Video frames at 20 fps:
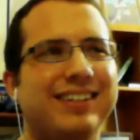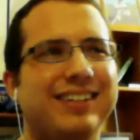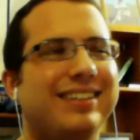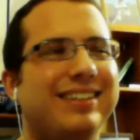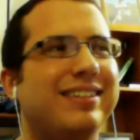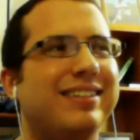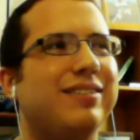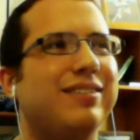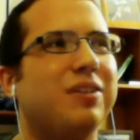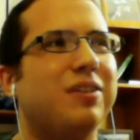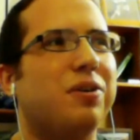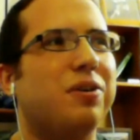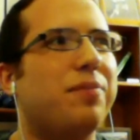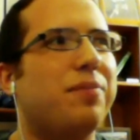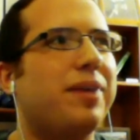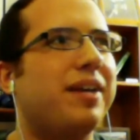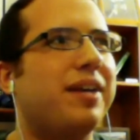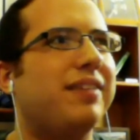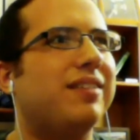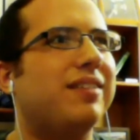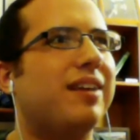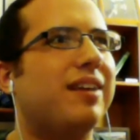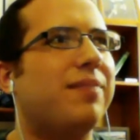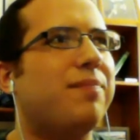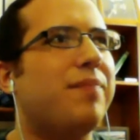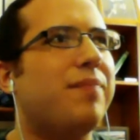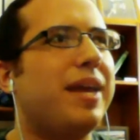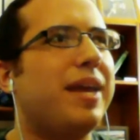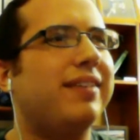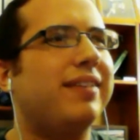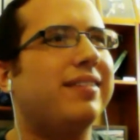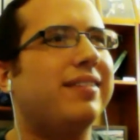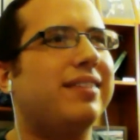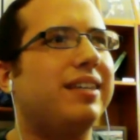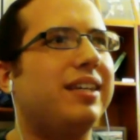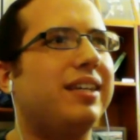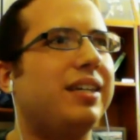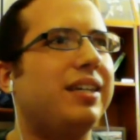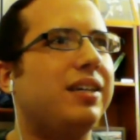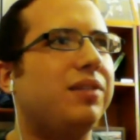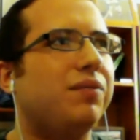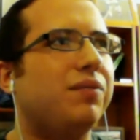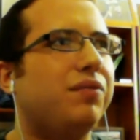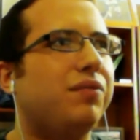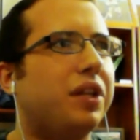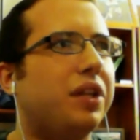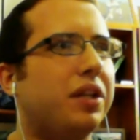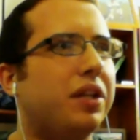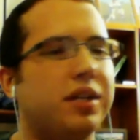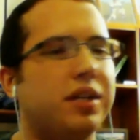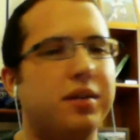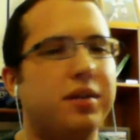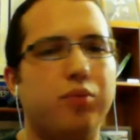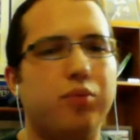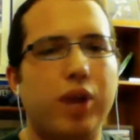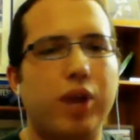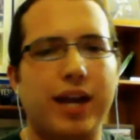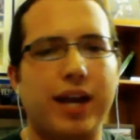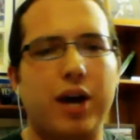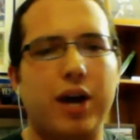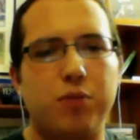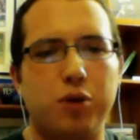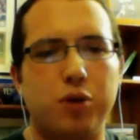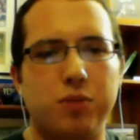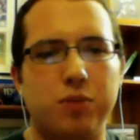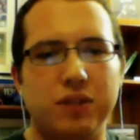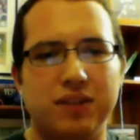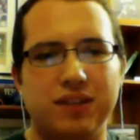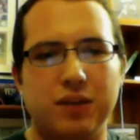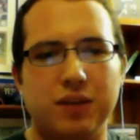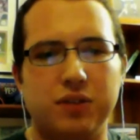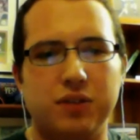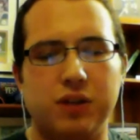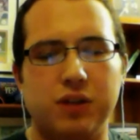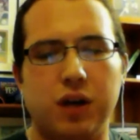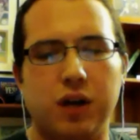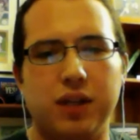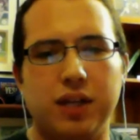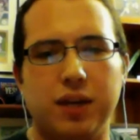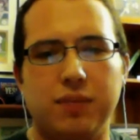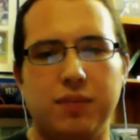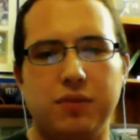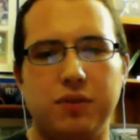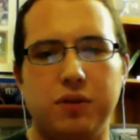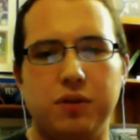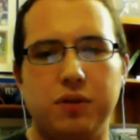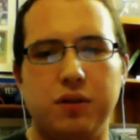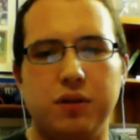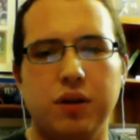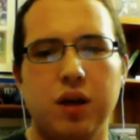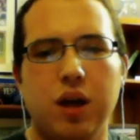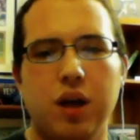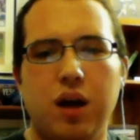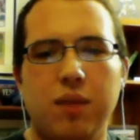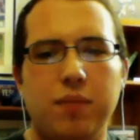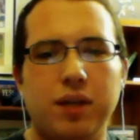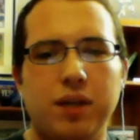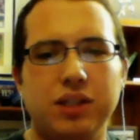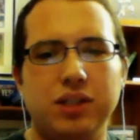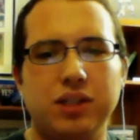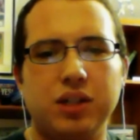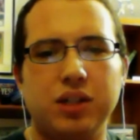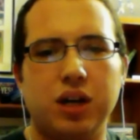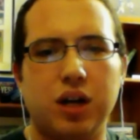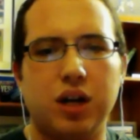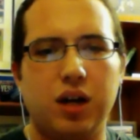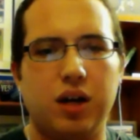the slower pace makes the villain breakout moments that we saw in the episode much